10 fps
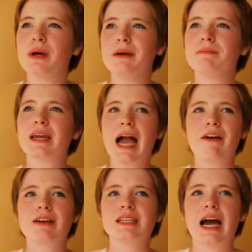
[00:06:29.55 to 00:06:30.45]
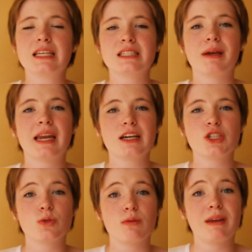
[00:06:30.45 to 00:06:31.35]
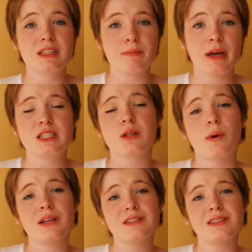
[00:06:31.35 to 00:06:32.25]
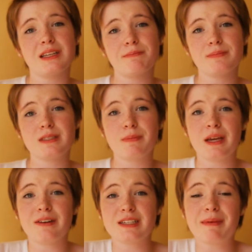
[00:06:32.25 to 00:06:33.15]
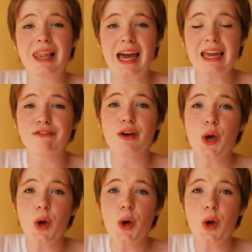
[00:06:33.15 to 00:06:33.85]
but the character has some connections with me, some personal ones, and a period in my life.